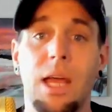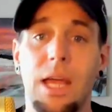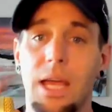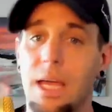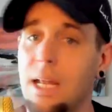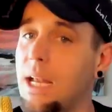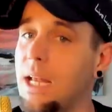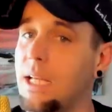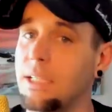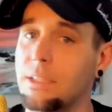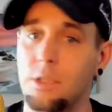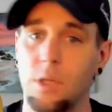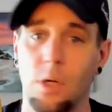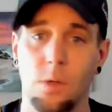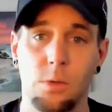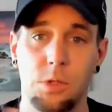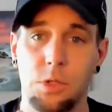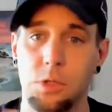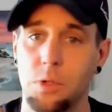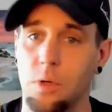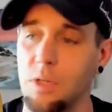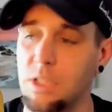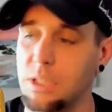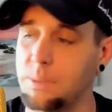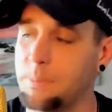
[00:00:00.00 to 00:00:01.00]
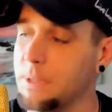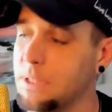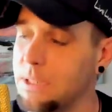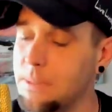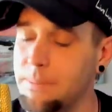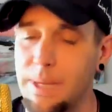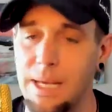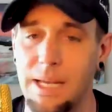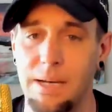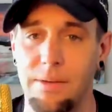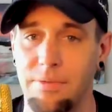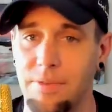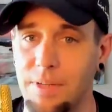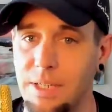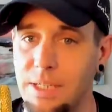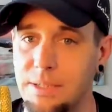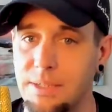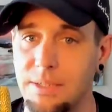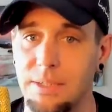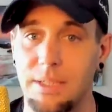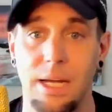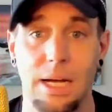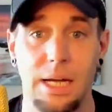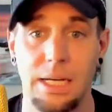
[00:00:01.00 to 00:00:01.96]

it has no choice but to manifest.